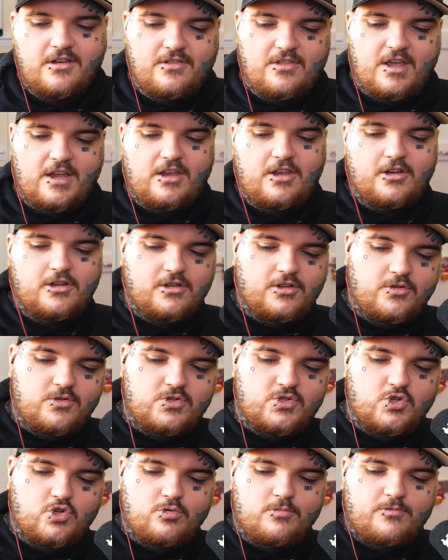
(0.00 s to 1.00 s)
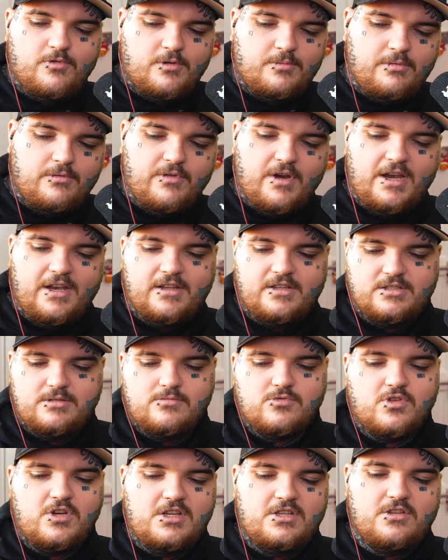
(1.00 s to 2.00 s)
Thank you to Lewchube for providing
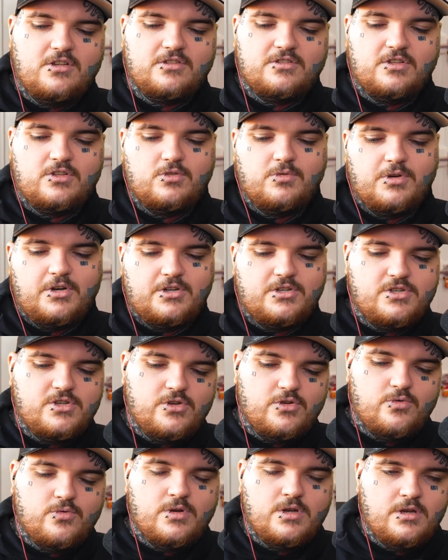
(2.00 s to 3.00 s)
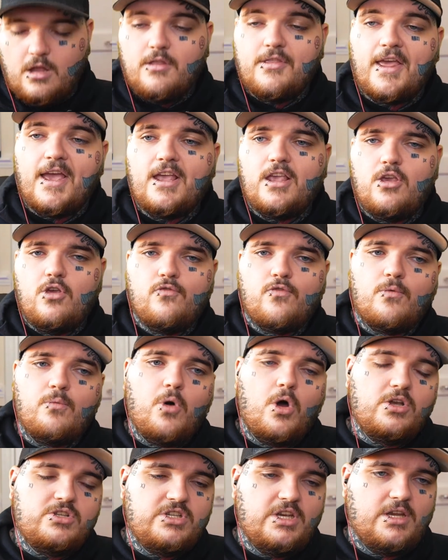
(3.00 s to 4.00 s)
some screenshots on Twitter too. And thank you for
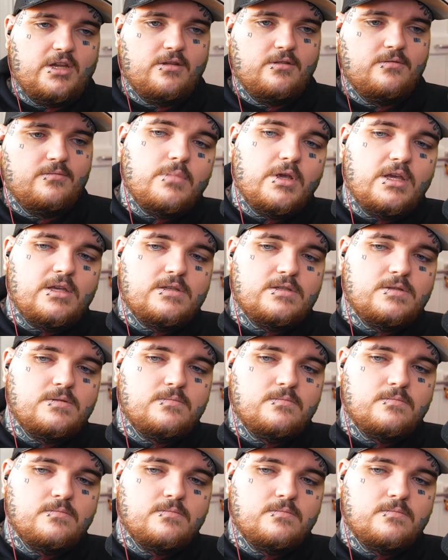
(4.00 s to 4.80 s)
watching. Peace.